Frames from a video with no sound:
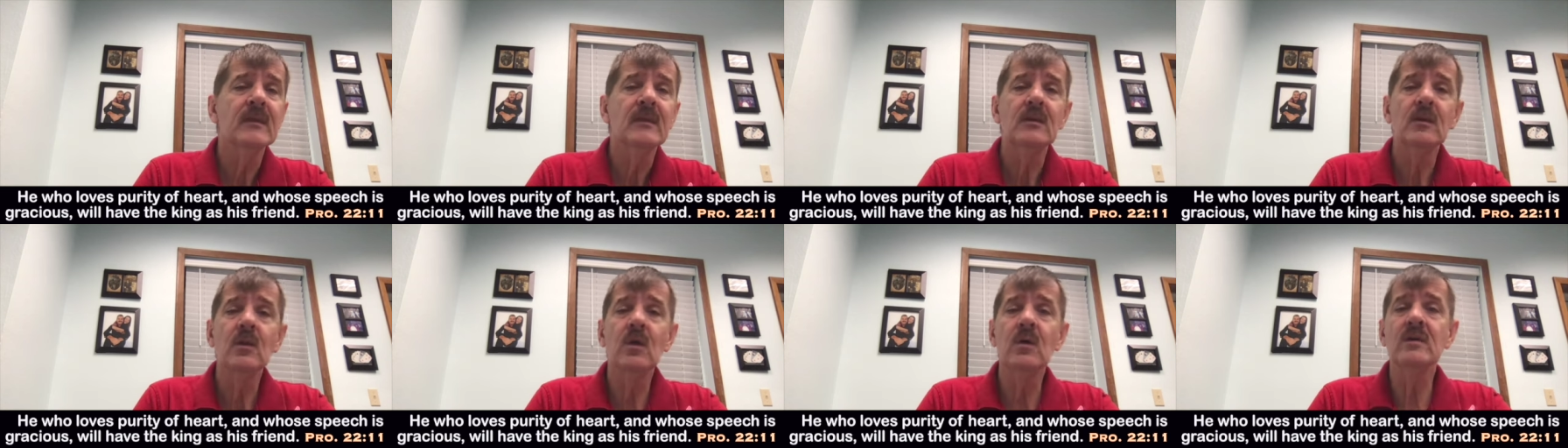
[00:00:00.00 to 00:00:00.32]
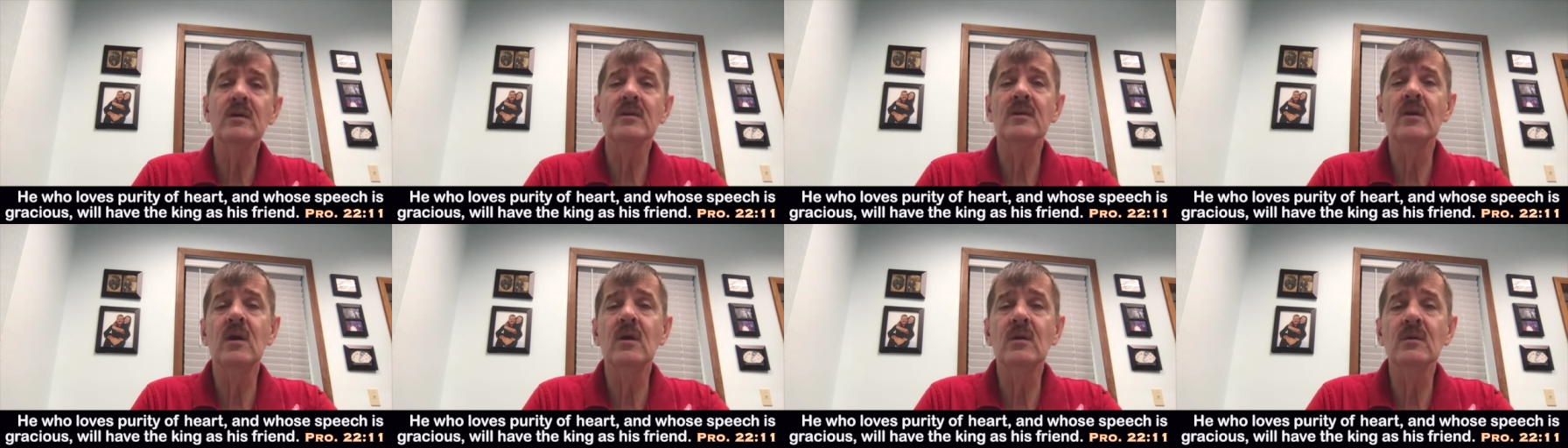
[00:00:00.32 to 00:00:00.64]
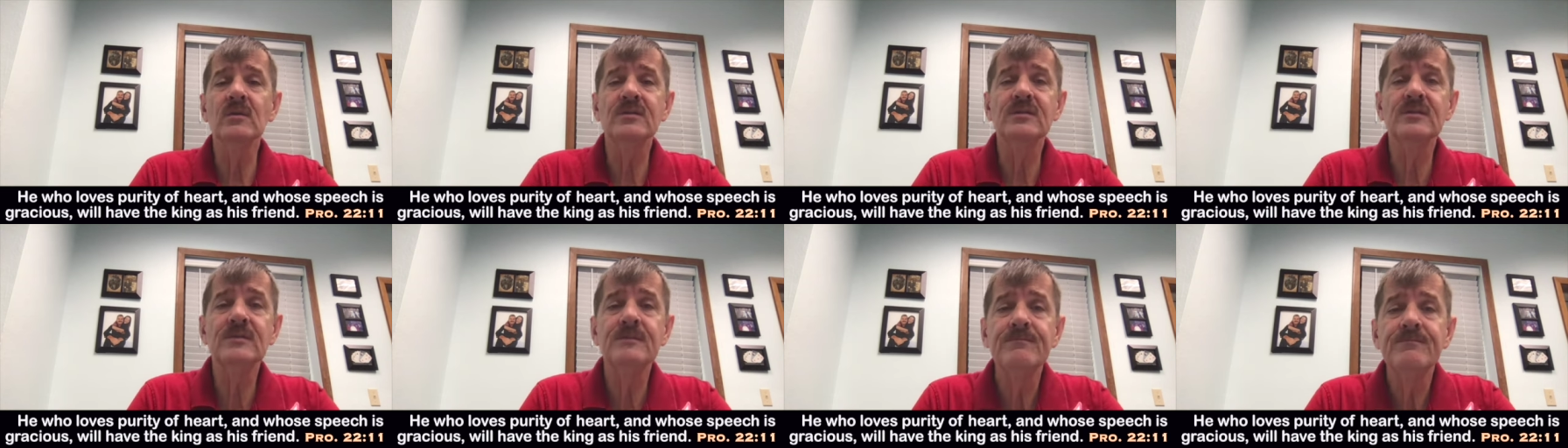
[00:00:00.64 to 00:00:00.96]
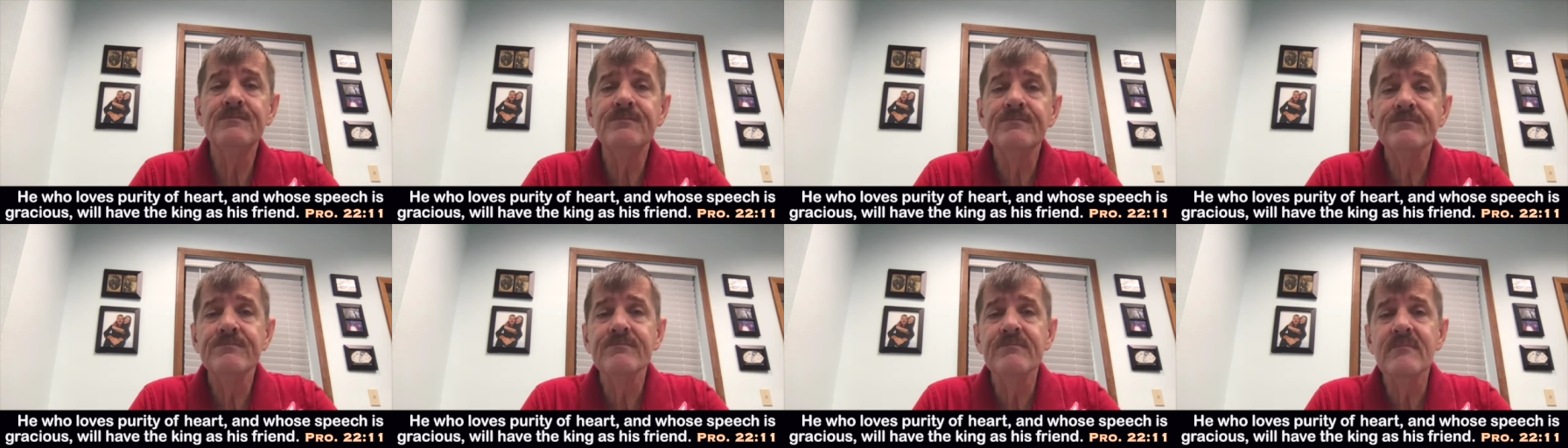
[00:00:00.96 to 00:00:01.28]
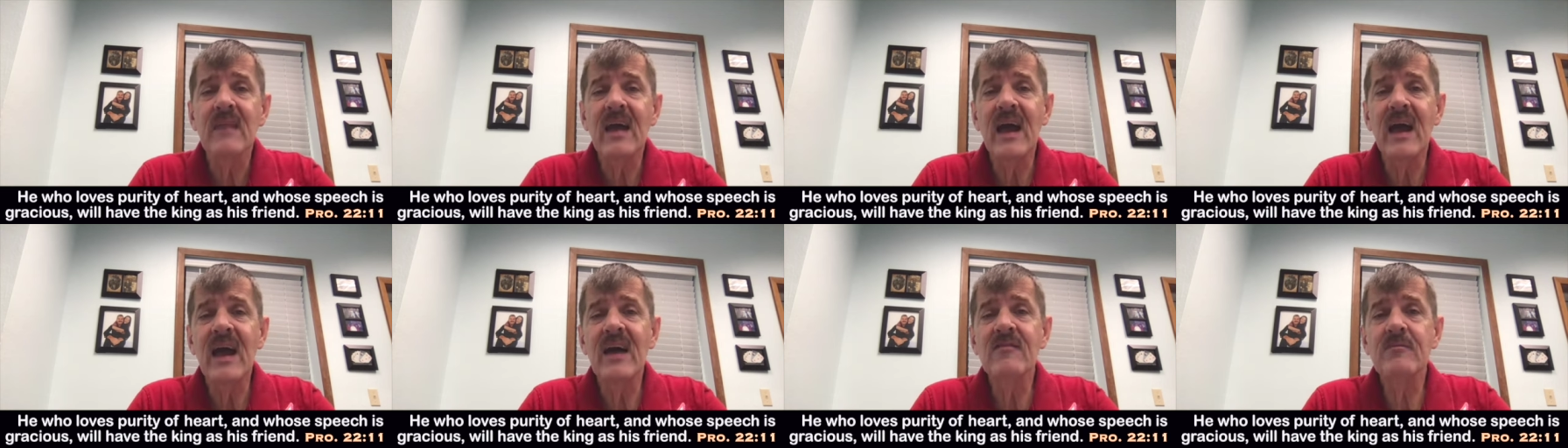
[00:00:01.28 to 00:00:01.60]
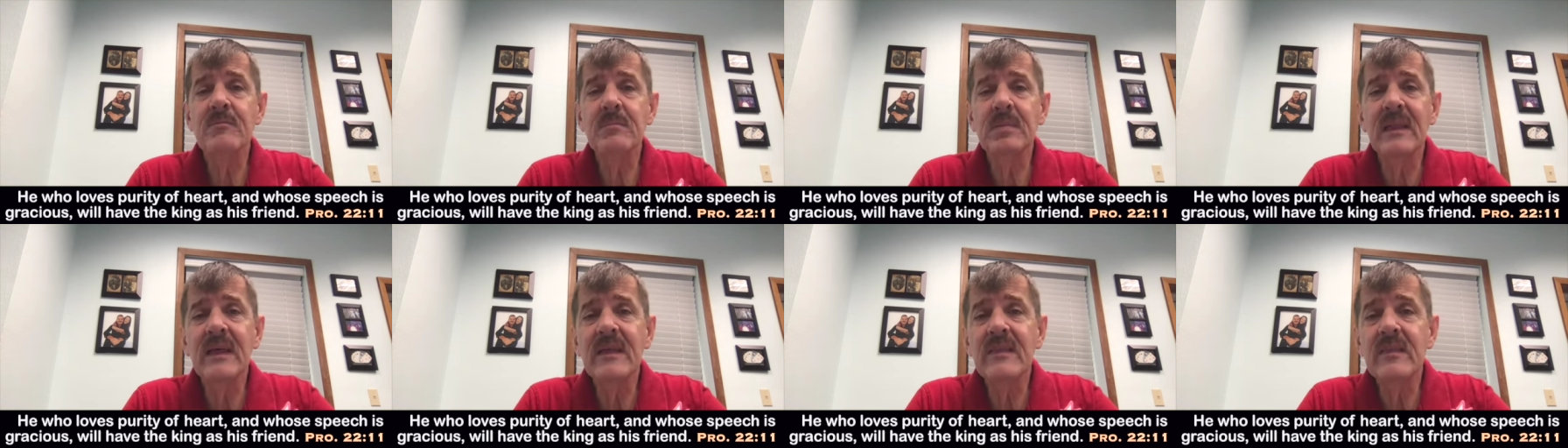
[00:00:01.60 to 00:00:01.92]
Lord knows, I've
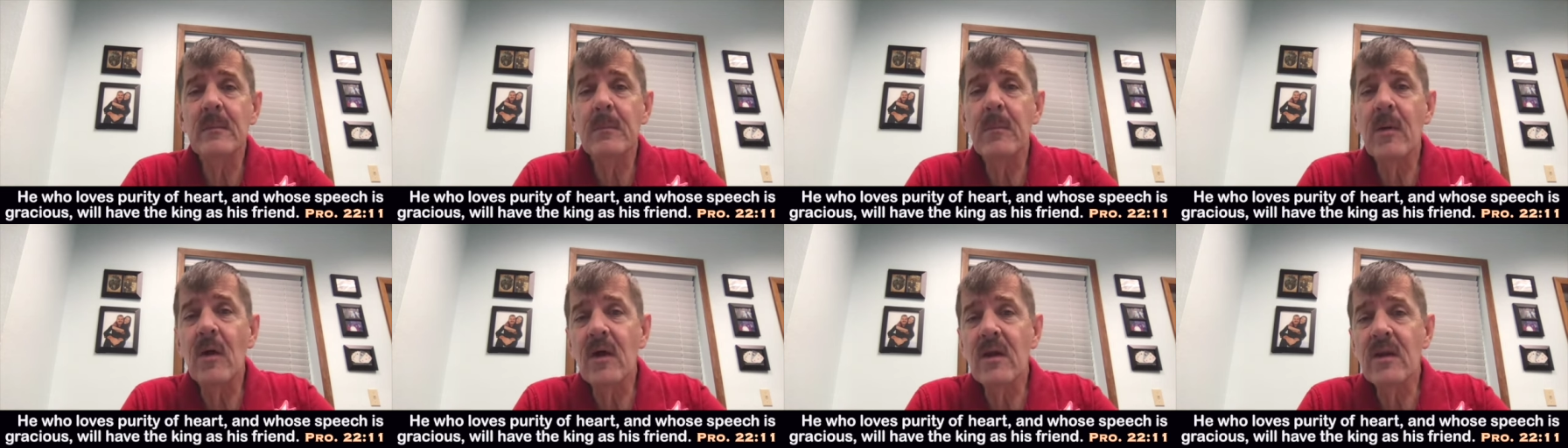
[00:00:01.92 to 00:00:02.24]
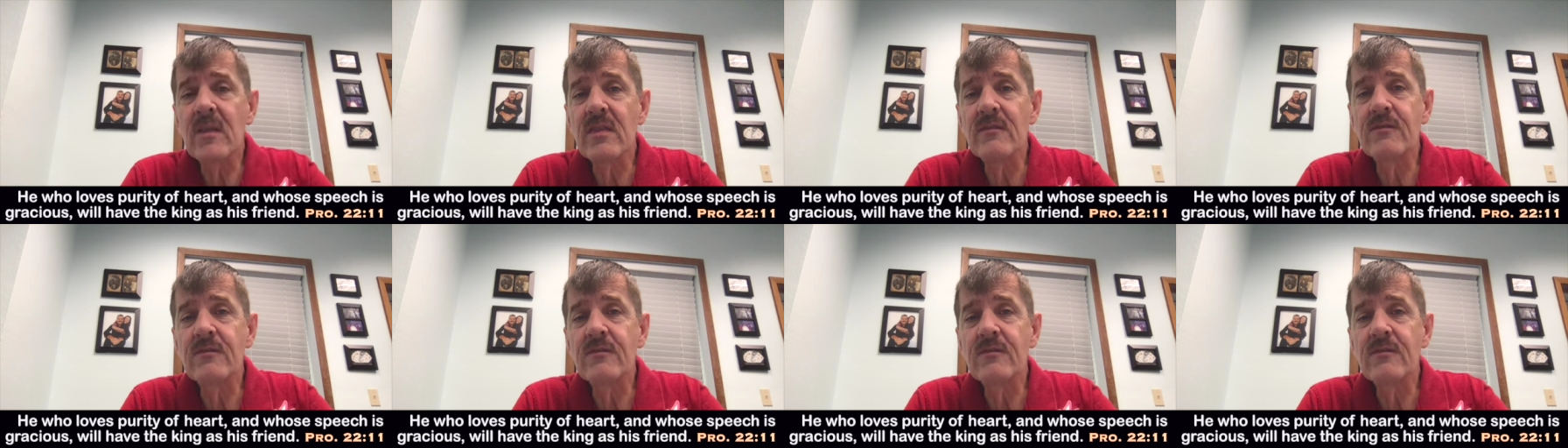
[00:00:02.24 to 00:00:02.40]
played the part of